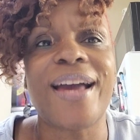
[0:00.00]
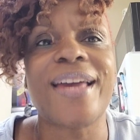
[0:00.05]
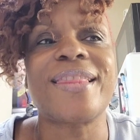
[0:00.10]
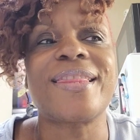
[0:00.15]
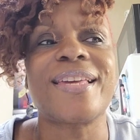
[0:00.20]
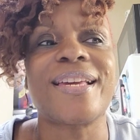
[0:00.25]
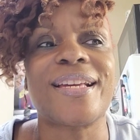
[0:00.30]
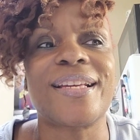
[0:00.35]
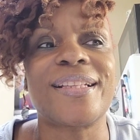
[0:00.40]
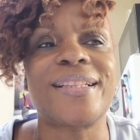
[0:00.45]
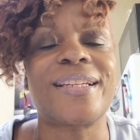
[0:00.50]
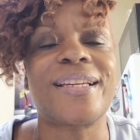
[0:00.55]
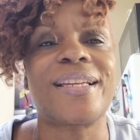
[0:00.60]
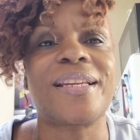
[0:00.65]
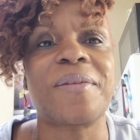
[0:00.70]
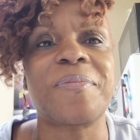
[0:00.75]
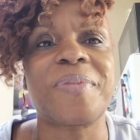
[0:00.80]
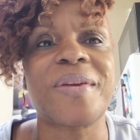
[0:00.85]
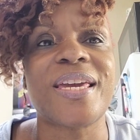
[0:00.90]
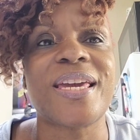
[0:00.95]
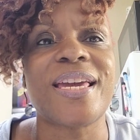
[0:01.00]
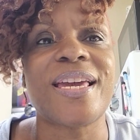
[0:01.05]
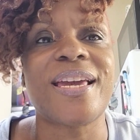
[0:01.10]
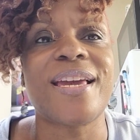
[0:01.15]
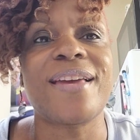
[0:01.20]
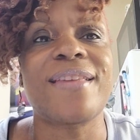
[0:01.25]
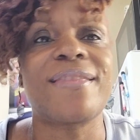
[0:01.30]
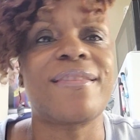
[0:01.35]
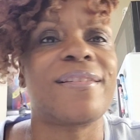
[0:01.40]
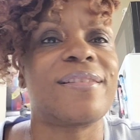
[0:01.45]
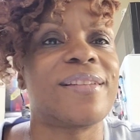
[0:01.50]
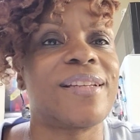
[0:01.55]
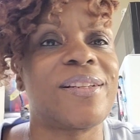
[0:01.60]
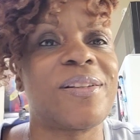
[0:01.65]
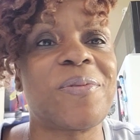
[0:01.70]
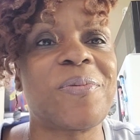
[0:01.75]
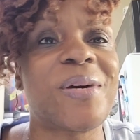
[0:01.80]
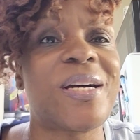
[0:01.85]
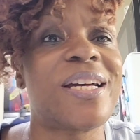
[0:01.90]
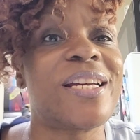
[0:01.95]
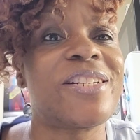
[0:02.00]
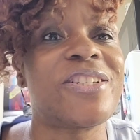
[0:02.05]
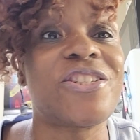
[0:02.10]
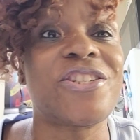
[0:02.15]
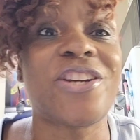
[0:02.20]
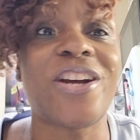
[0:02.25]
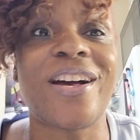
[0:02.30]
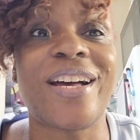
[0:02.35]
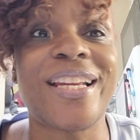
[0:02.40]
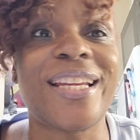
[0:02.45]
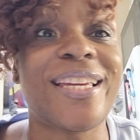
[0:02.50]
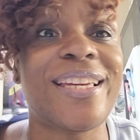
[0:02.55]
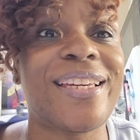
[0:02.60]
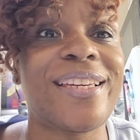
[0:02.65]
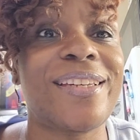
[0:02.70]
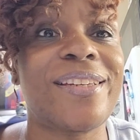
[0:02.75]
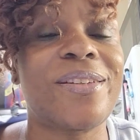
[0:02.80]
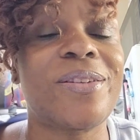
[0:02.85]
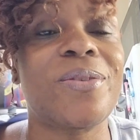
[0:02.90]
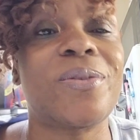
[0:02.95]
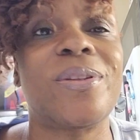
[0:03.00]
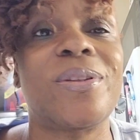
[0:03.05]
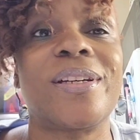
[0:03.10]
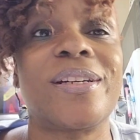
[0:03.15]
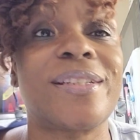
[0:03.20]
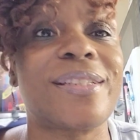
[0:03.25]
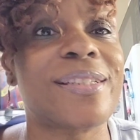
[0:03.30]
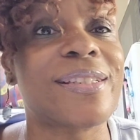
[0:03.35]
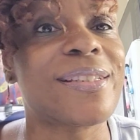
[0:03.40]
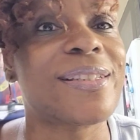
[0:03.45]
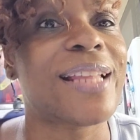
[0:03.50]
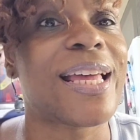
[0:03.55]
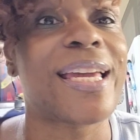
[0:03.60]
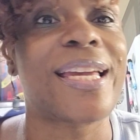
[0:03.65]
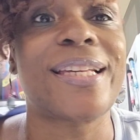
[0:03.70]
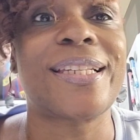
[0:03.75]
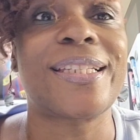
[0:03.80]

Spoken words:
I think it's going to be the little one, Johnny, who looks like a